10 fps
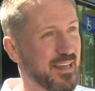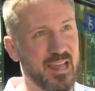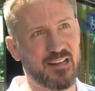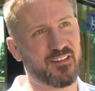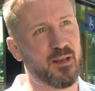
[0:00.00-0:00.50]

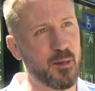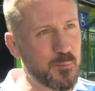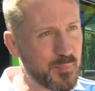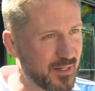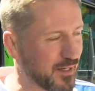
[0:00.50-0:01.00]

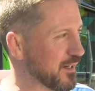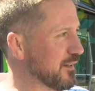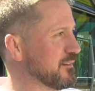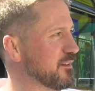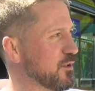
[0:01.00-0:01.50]

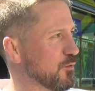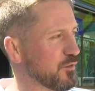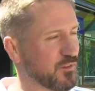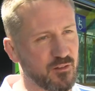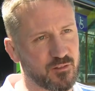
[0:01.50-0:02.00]
ex-Olympian,
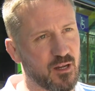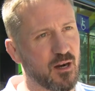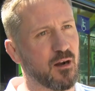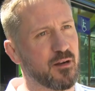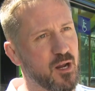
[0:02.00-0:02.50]
UFC
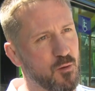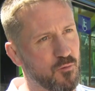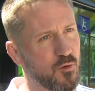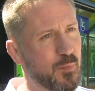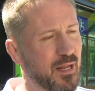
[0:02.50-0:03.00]
star, now
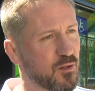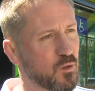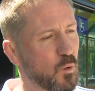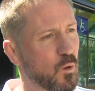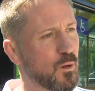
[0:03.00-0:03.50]
over in
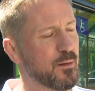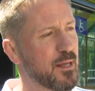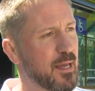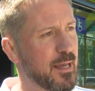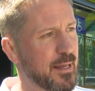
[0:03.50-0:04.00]
Bellator,
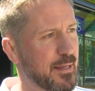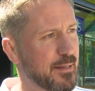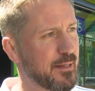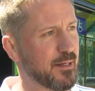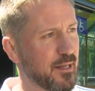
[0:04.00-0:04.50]

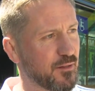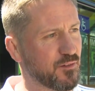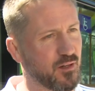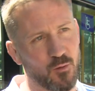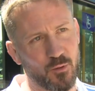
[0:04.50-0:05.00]
and
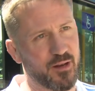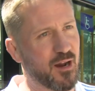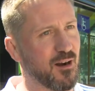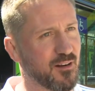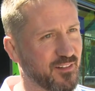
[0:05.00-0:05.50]
against, you know, one of the
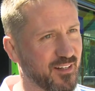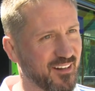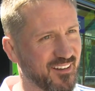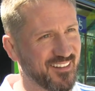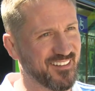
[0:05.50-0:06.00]
hardest
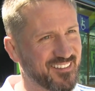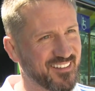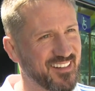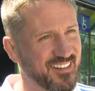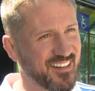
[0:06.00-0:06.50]
hitting guys
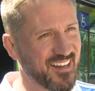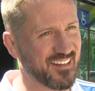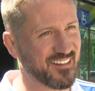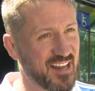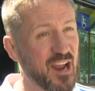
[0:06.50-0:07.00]

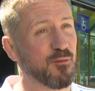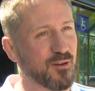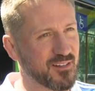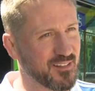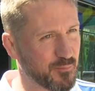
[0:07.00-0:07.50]
that's
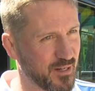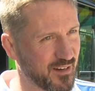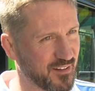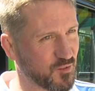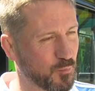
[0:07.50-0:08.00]
ever been
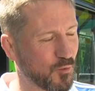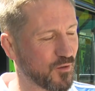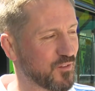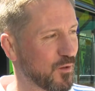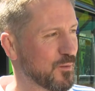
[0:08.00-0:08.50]
in the
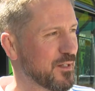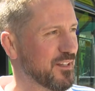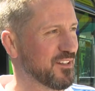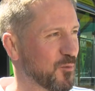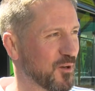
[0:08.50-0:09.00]
sport. So
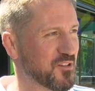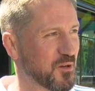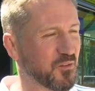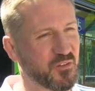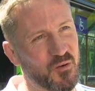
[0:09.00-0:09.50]
to watch
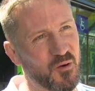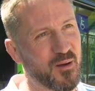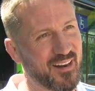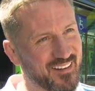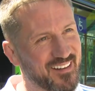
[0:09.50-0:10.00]
those two go
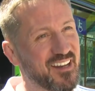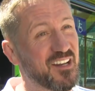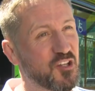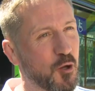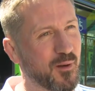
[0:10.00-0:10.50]
at it
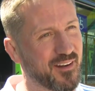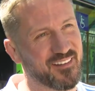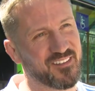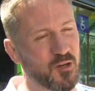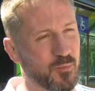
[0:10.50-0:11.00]
in Dublin
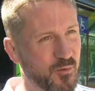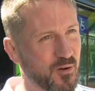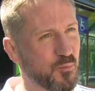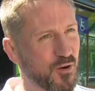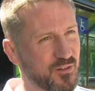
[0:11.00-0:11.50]
is going to be a
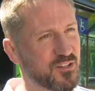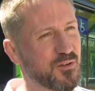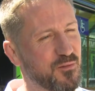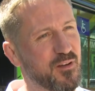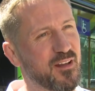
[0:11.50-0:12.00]
real privilege
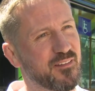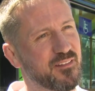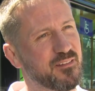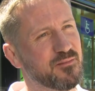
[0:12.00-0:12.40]
for the fans.